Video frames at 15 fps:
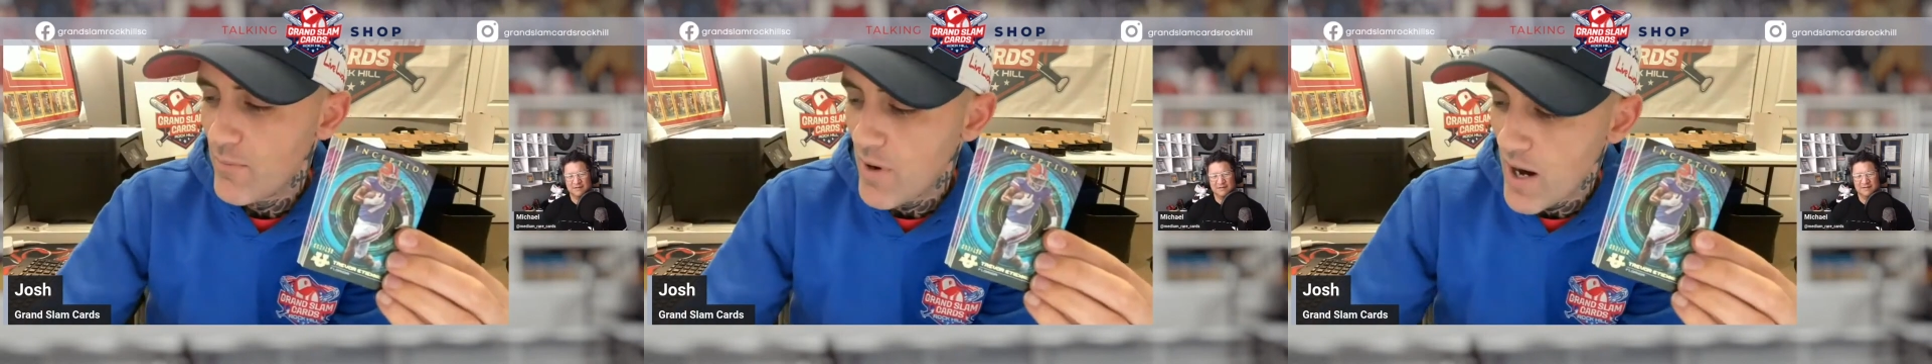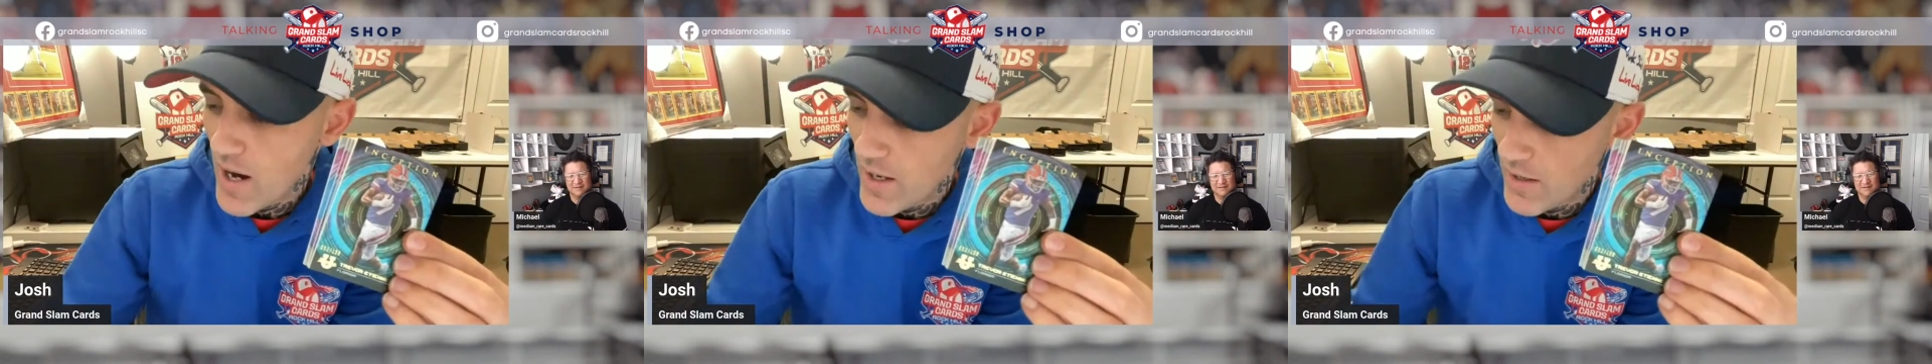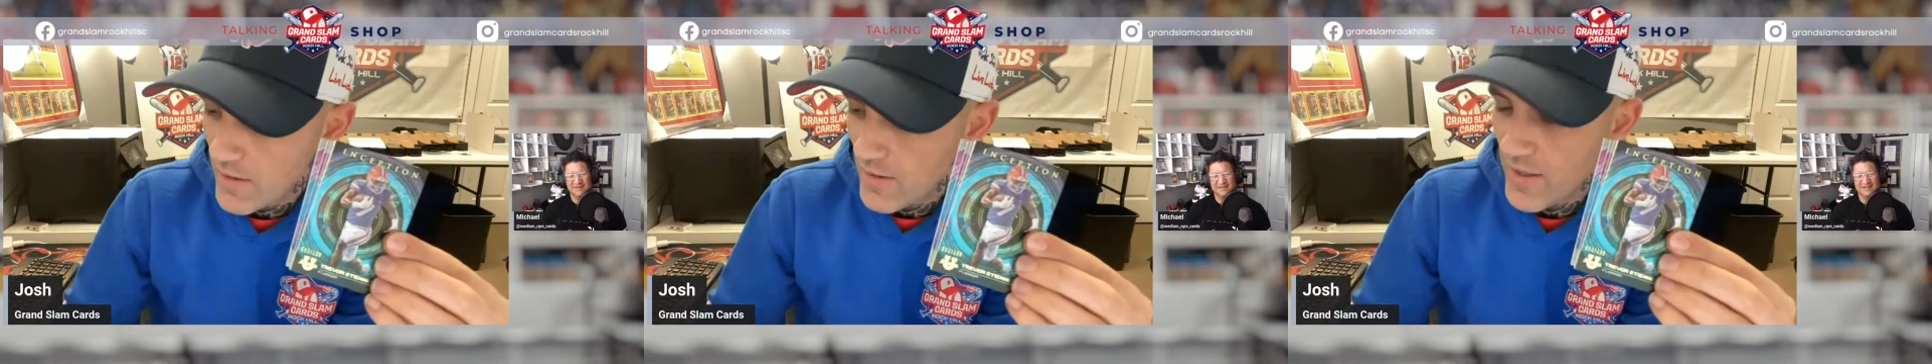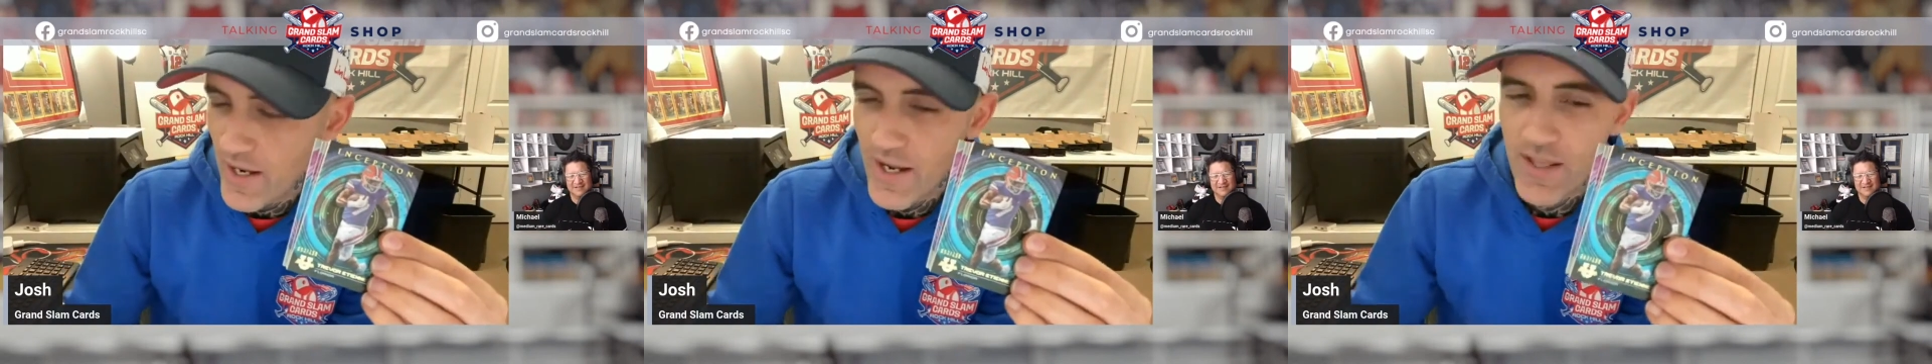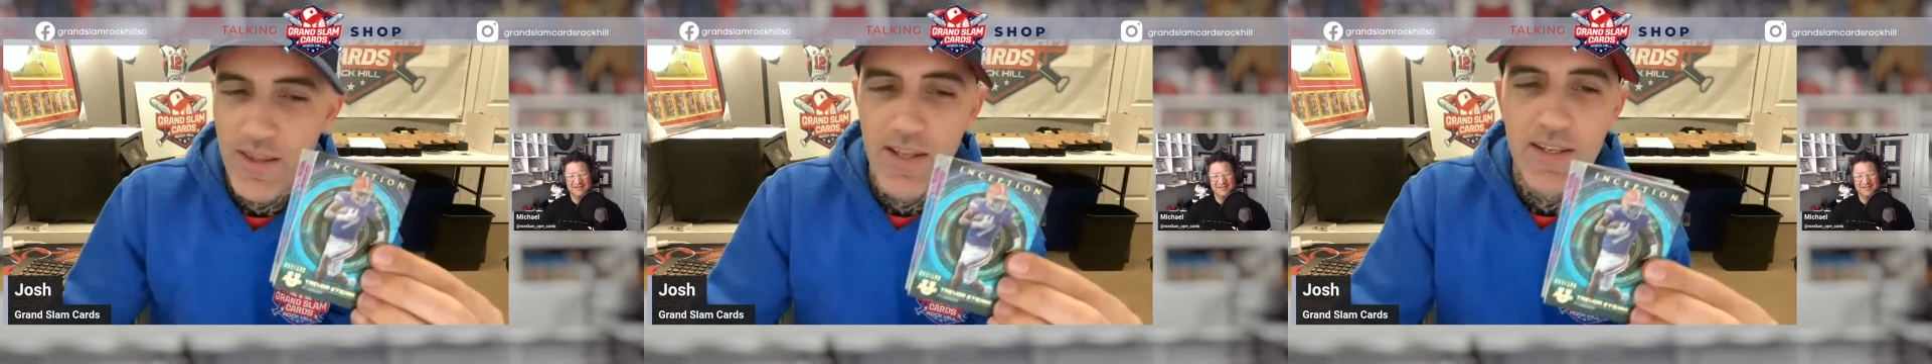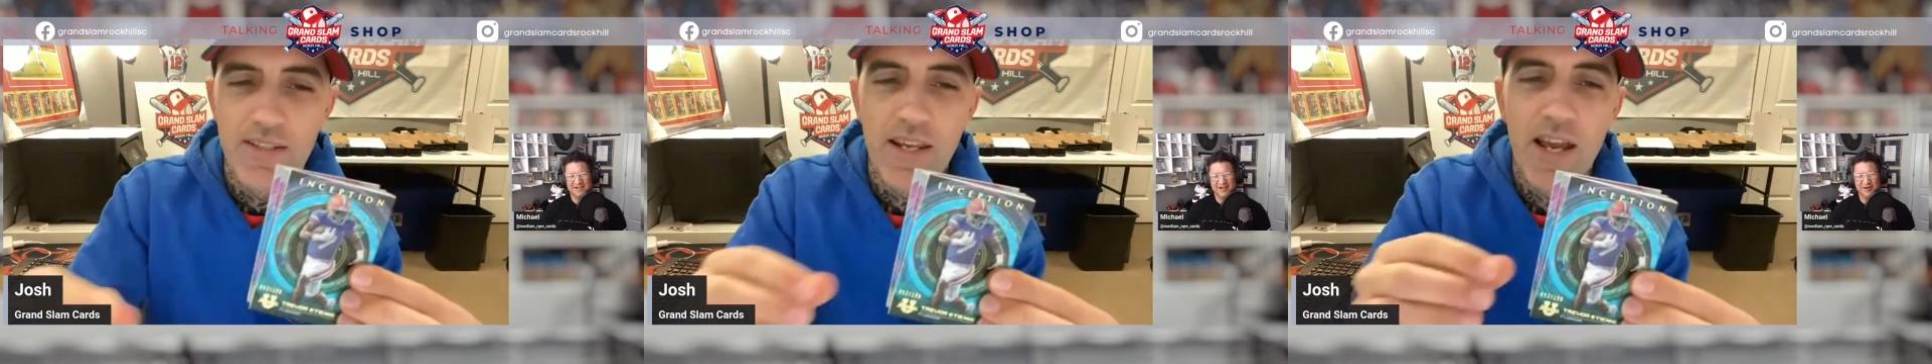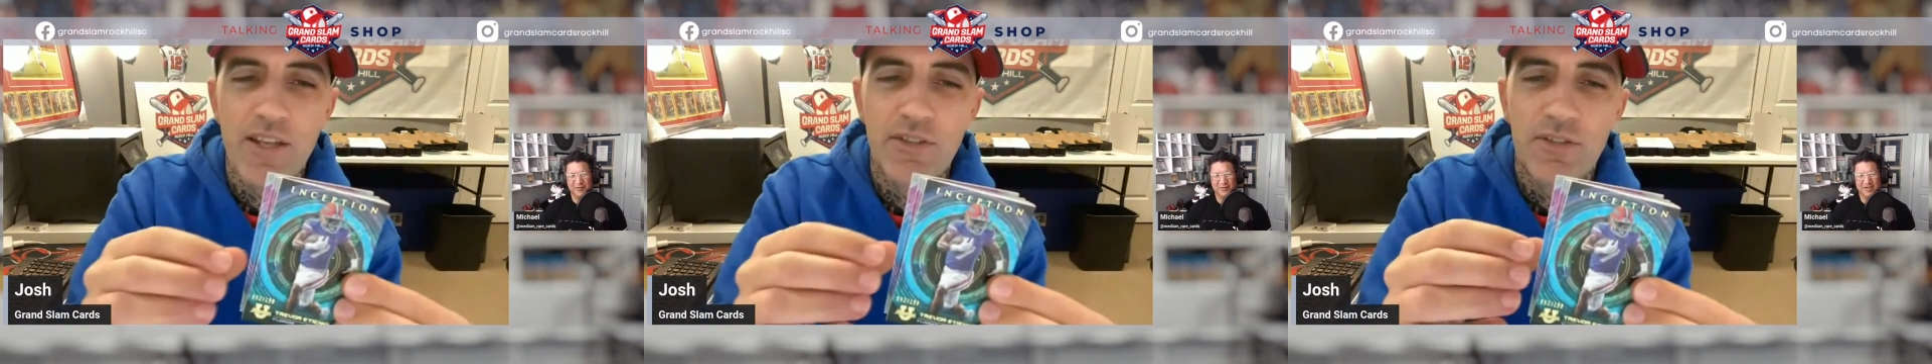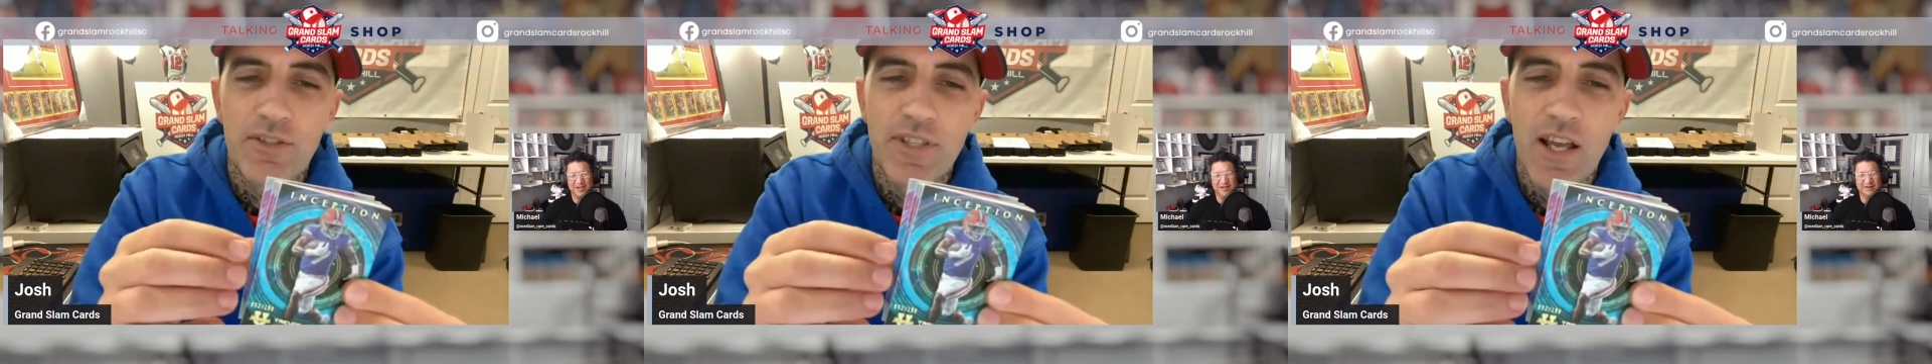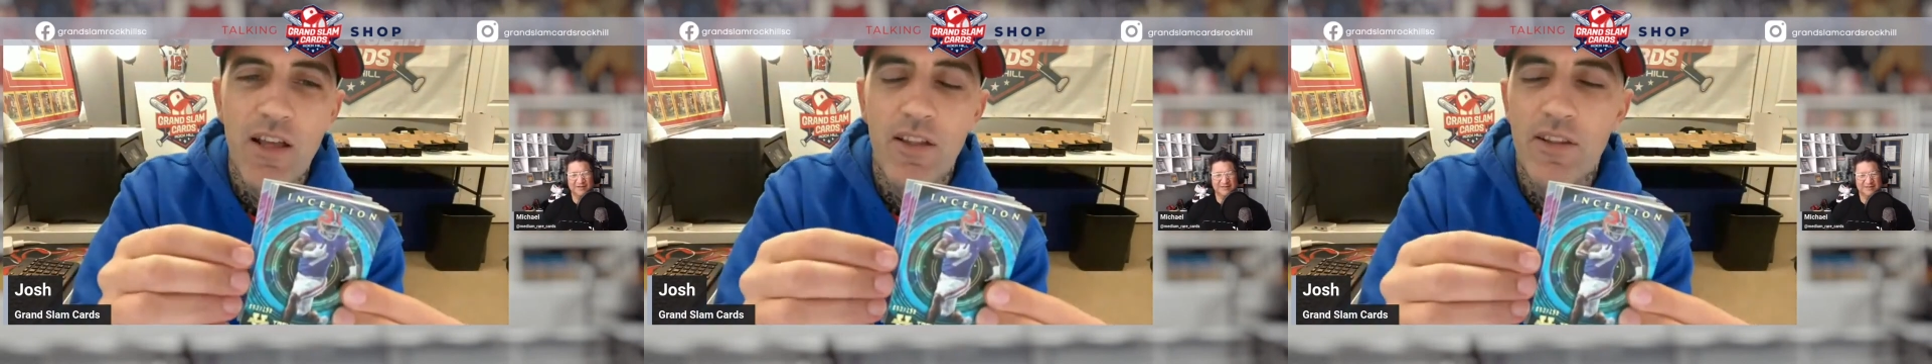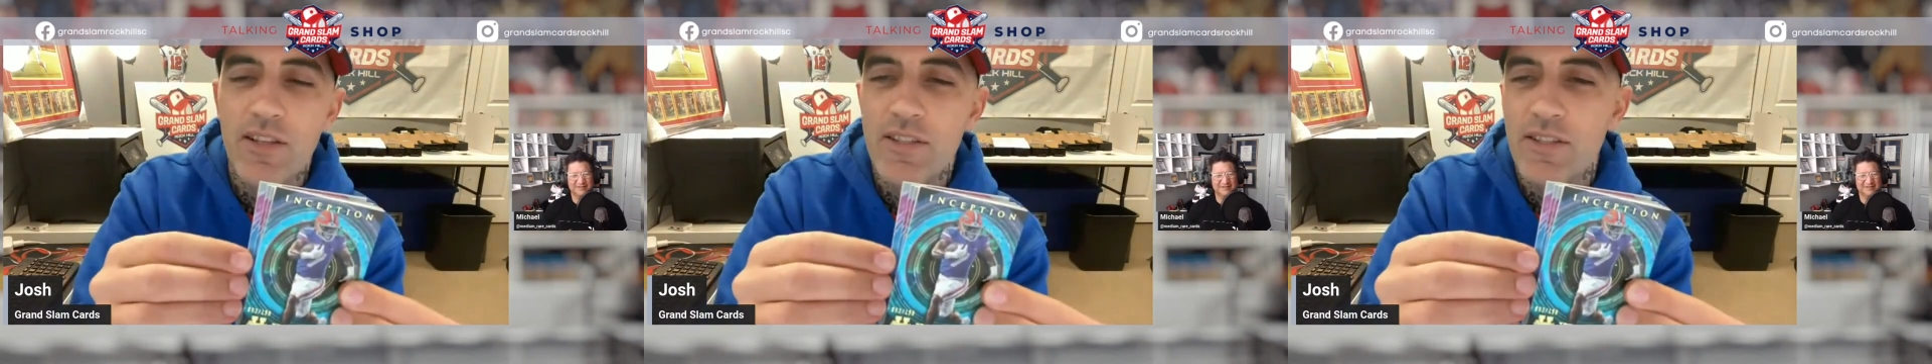a buyer. Hey, these guys are yeah.
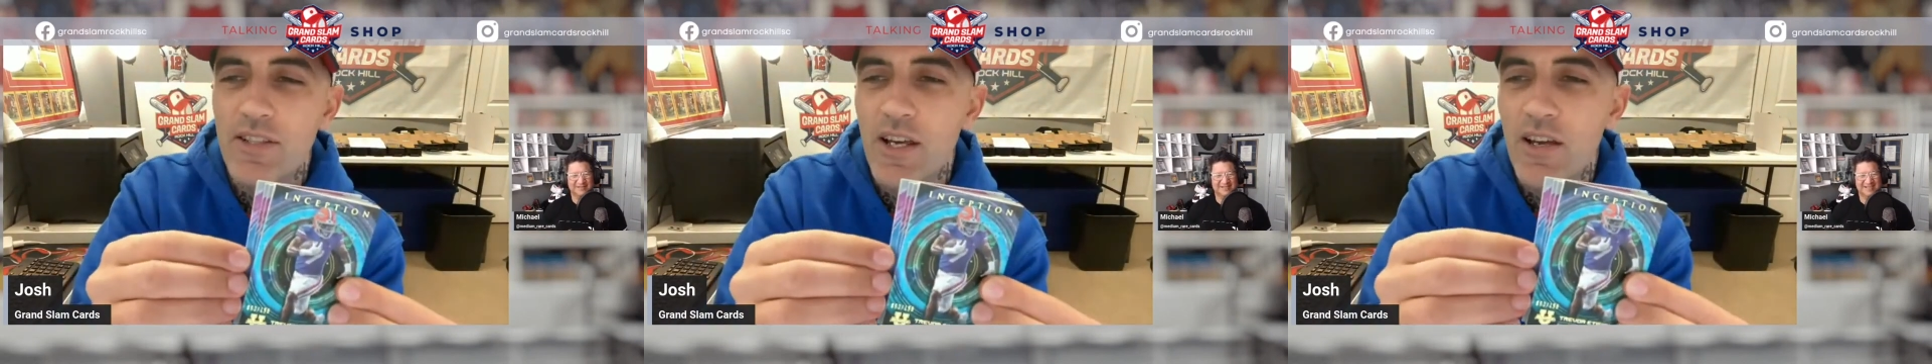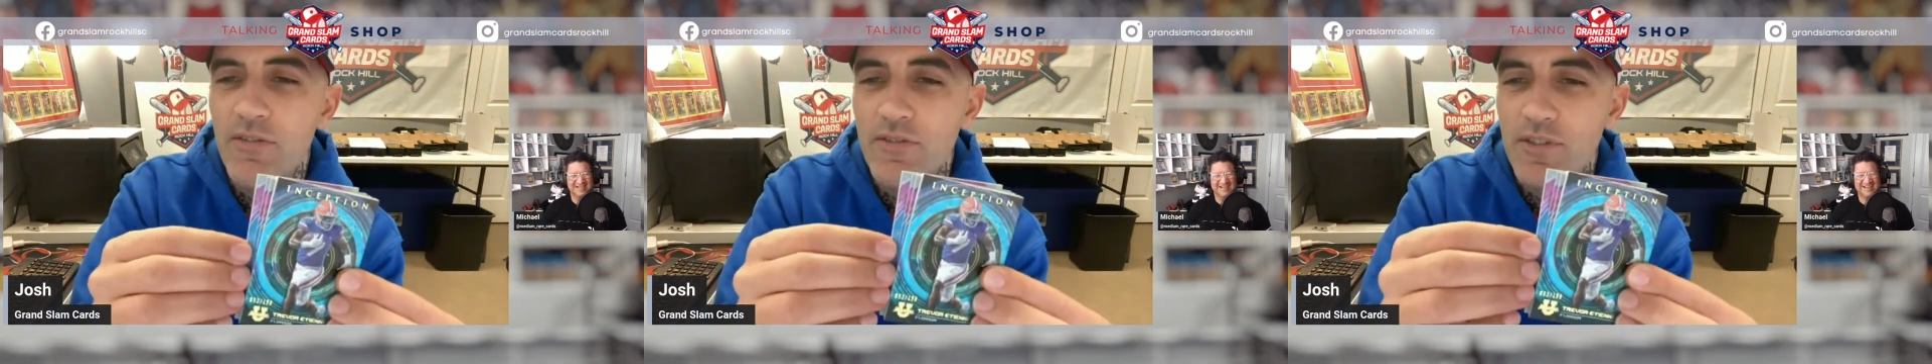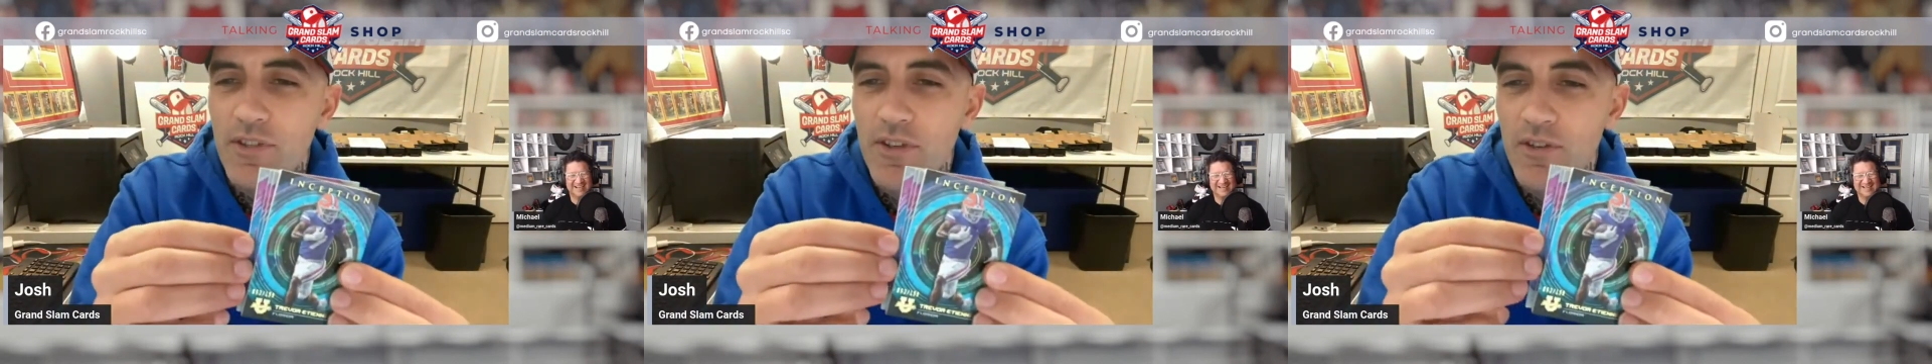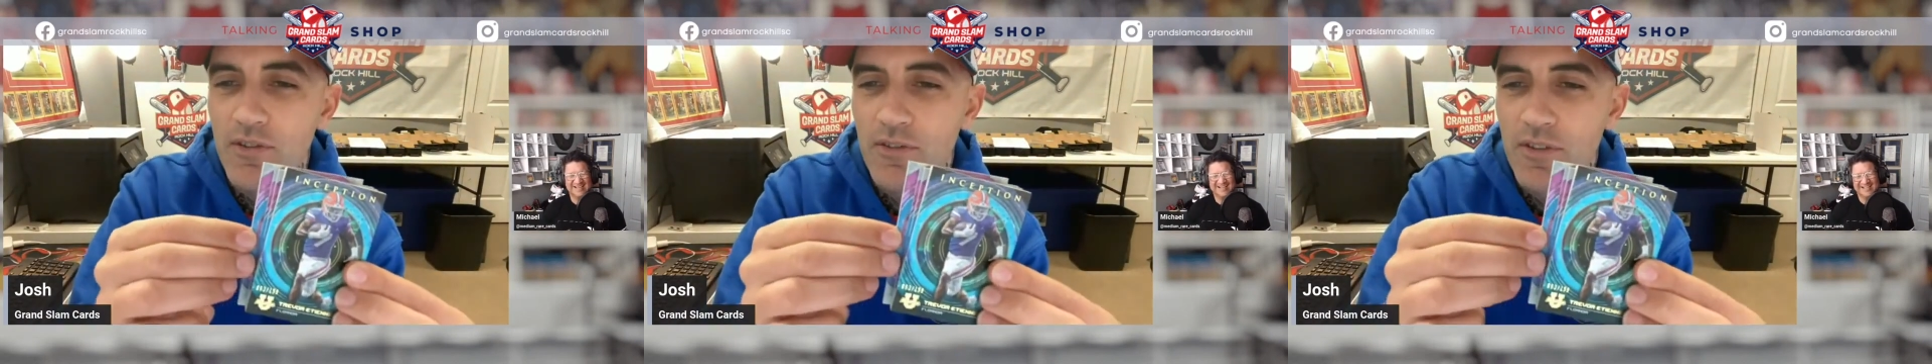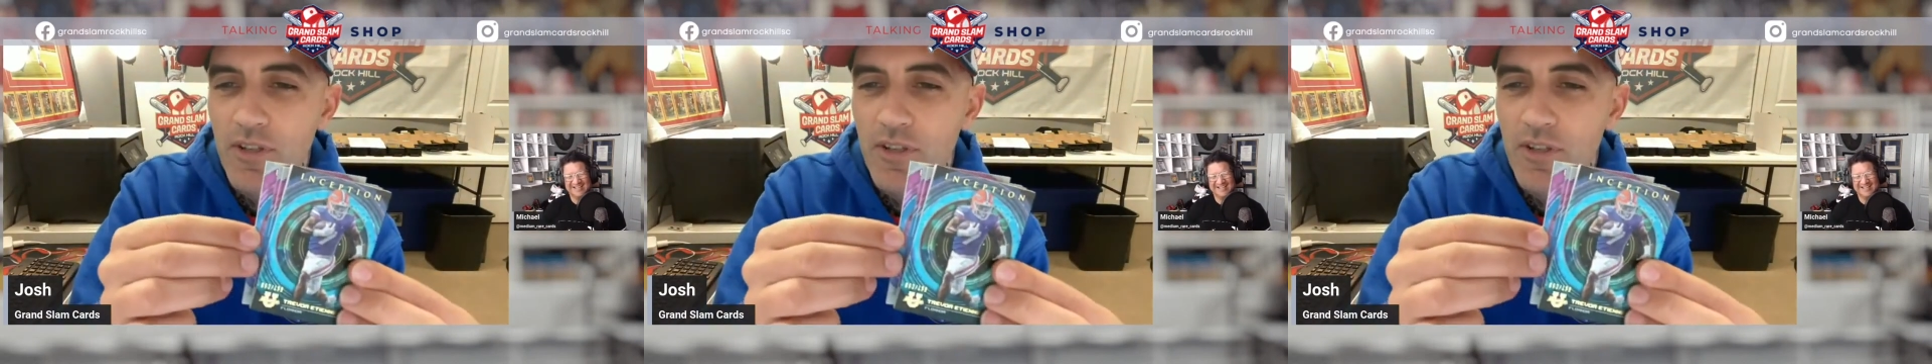selling this stuff. So